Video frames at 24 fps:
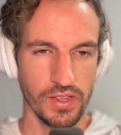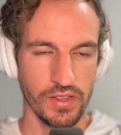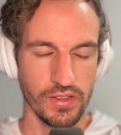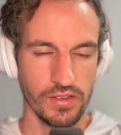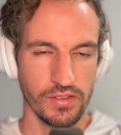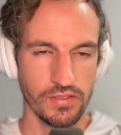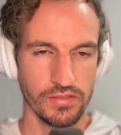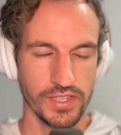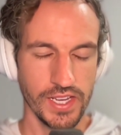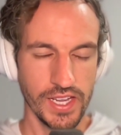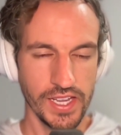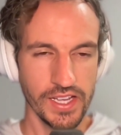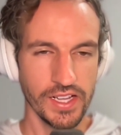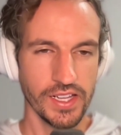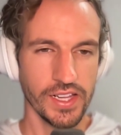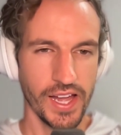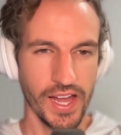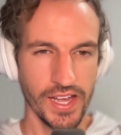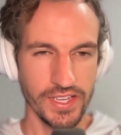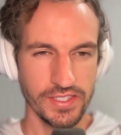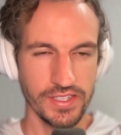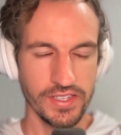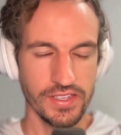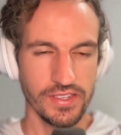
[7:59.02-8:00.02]
taking
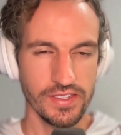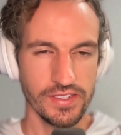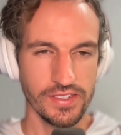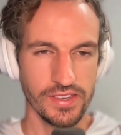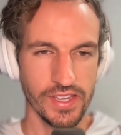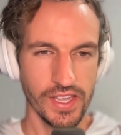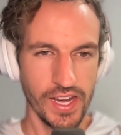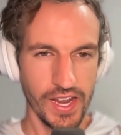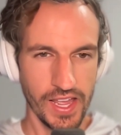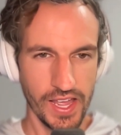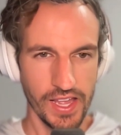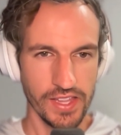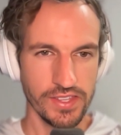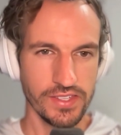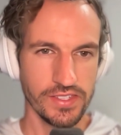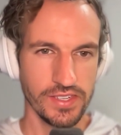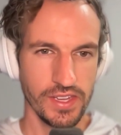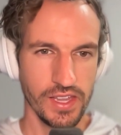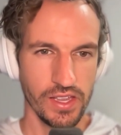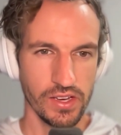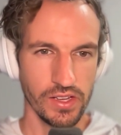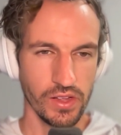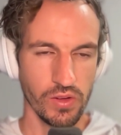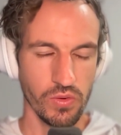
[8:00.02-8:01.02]
classes in a
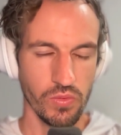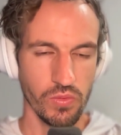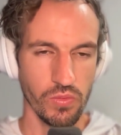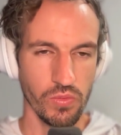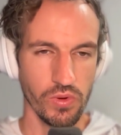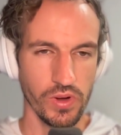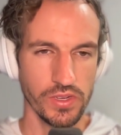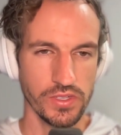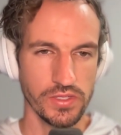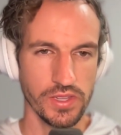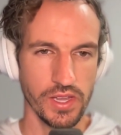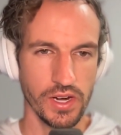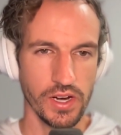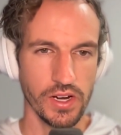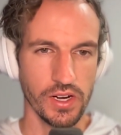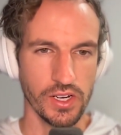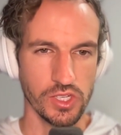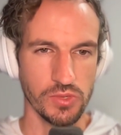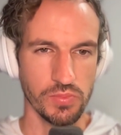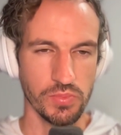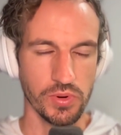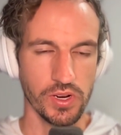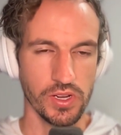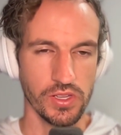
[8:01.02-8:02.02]
headset? Like, what does their
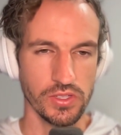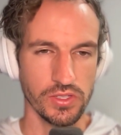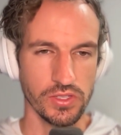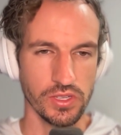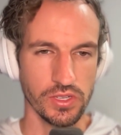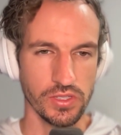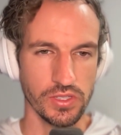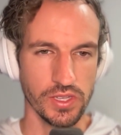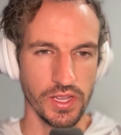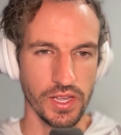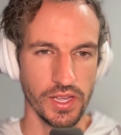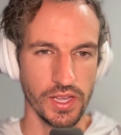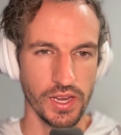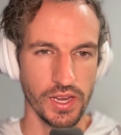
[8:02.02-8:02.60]
experience look like, and